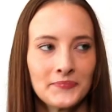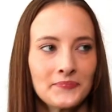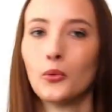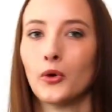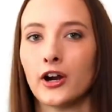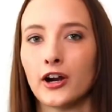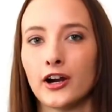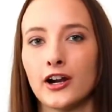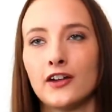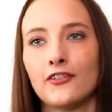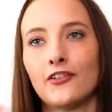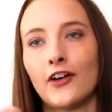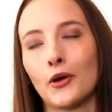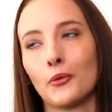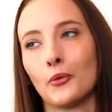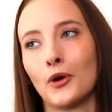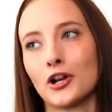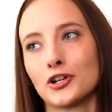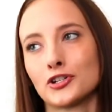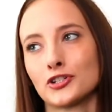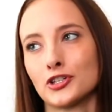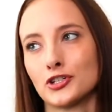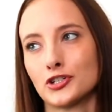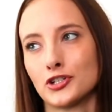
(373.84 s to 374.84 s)
Where if I
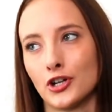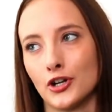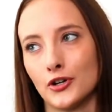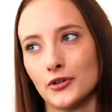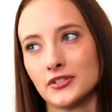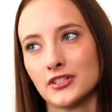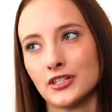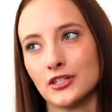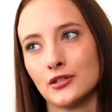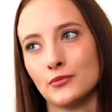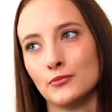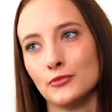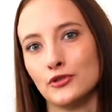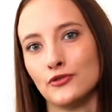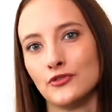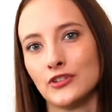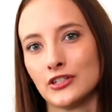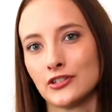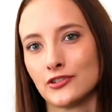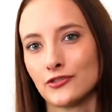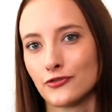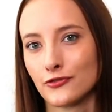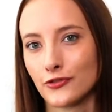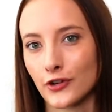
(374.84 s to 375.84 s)
watch the shows and the
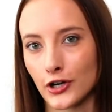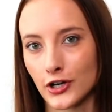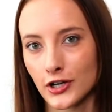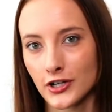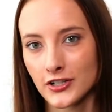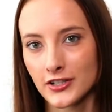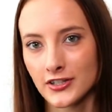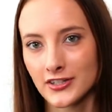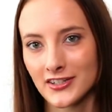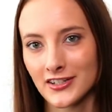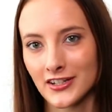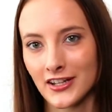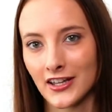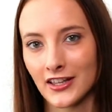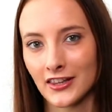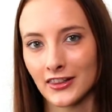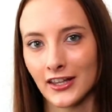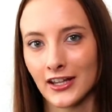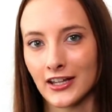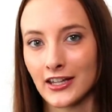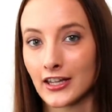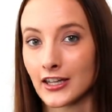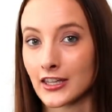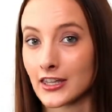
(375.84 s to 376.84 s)
movies first, it
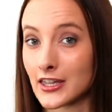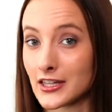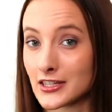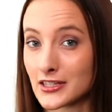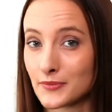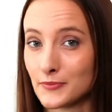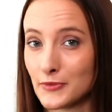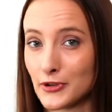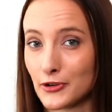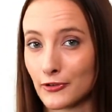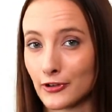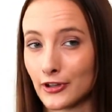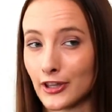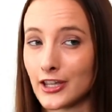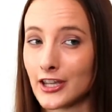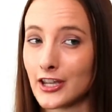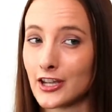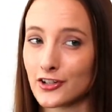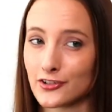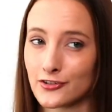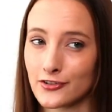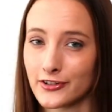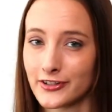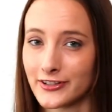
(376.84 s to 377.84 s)
like gets me really
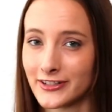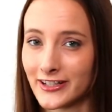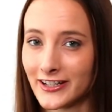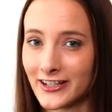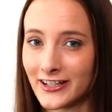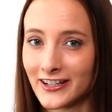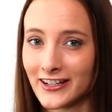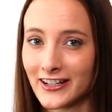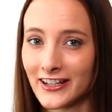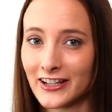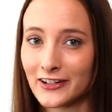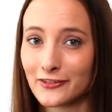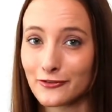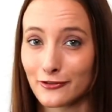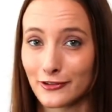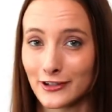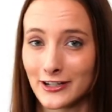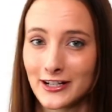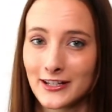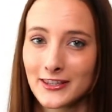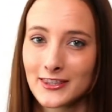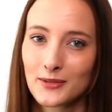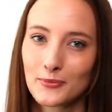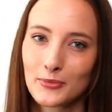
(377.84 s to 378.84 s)
interested in
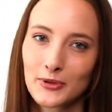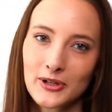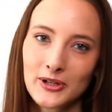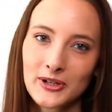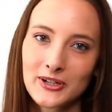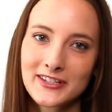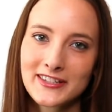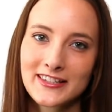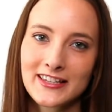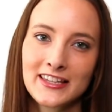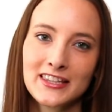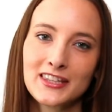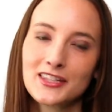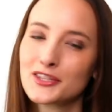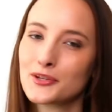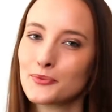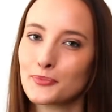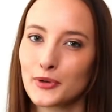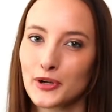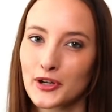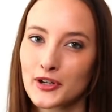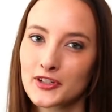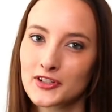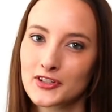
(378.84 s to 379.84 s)
reading the books, and the
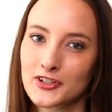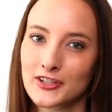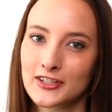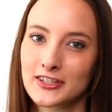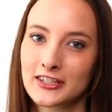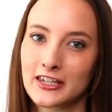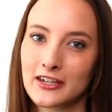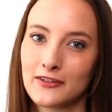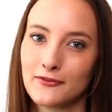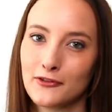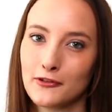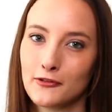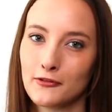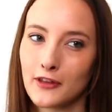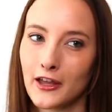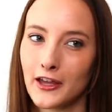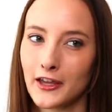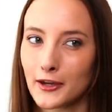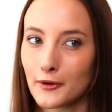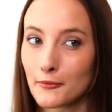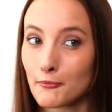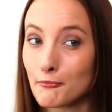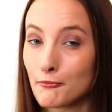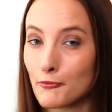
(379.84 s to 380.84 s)
books just give you
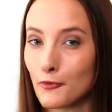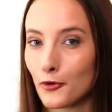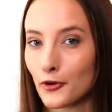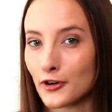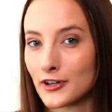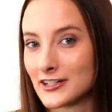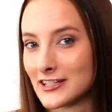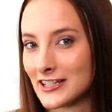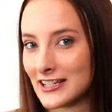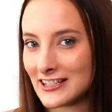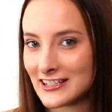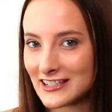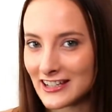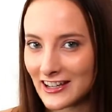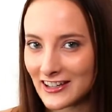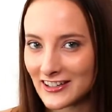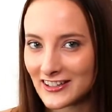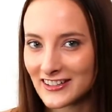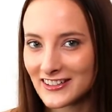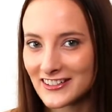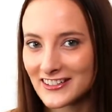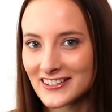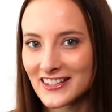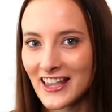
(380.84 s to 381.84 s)
like more
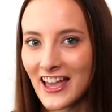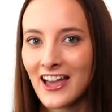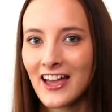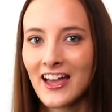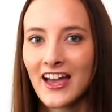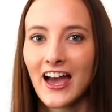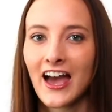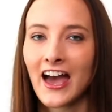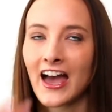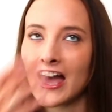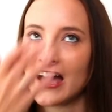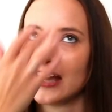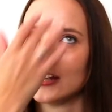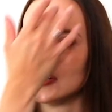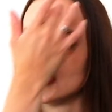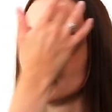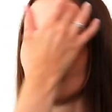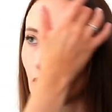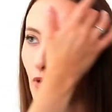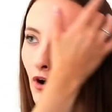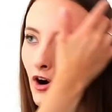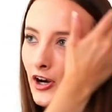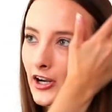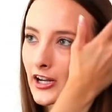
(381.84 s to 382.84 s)
details and
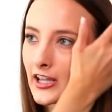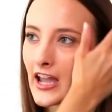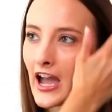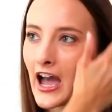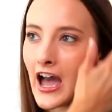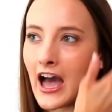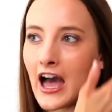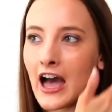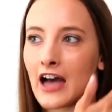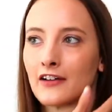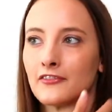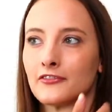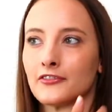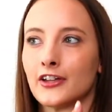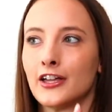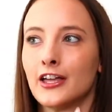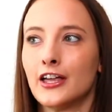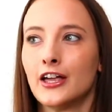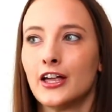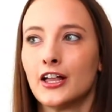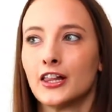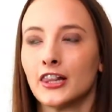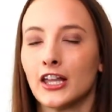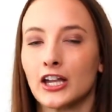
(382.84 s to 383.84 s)
you already have
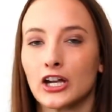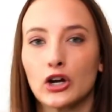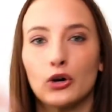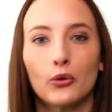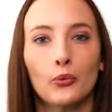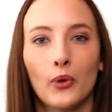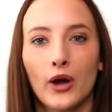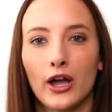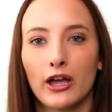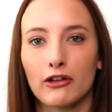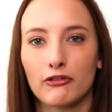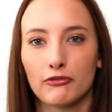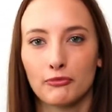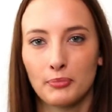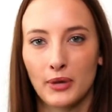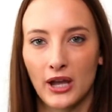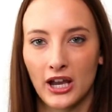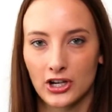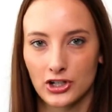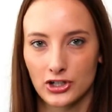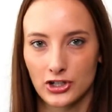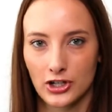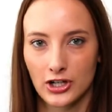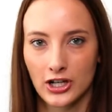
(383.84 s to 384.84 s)
like a way of
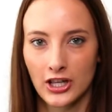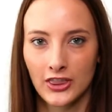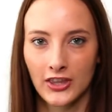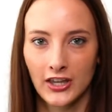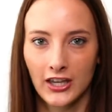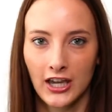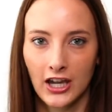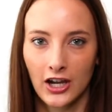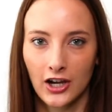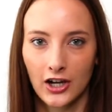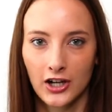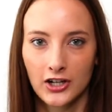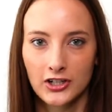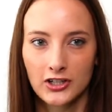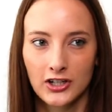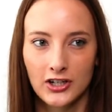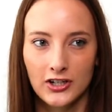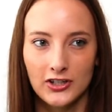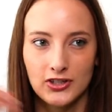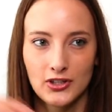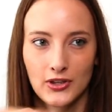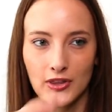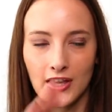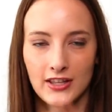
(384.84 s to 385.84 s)
picturing the
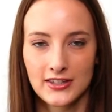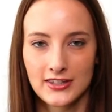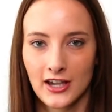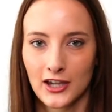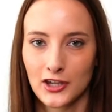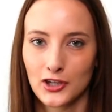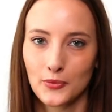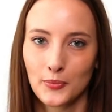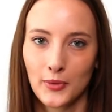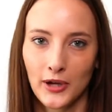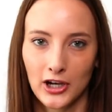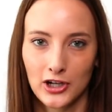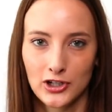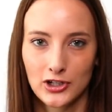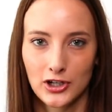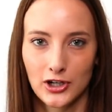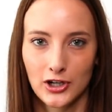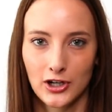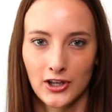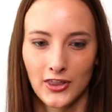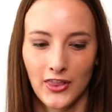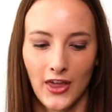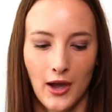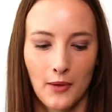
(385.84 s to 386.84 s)
character, so that's how you
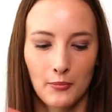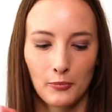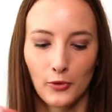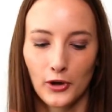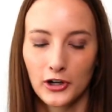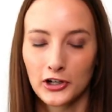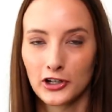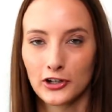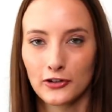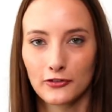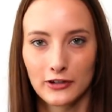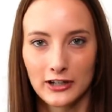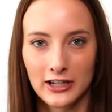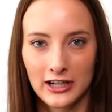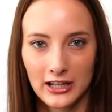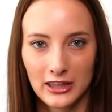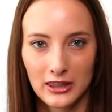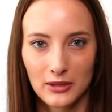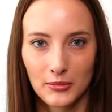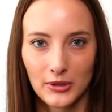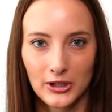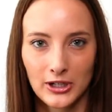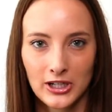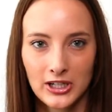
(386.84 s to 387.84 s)
picture them when you're reading
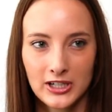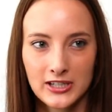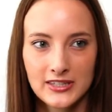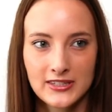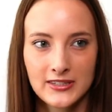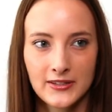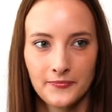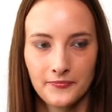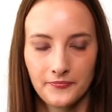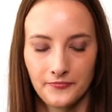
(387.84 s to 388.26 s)
the books.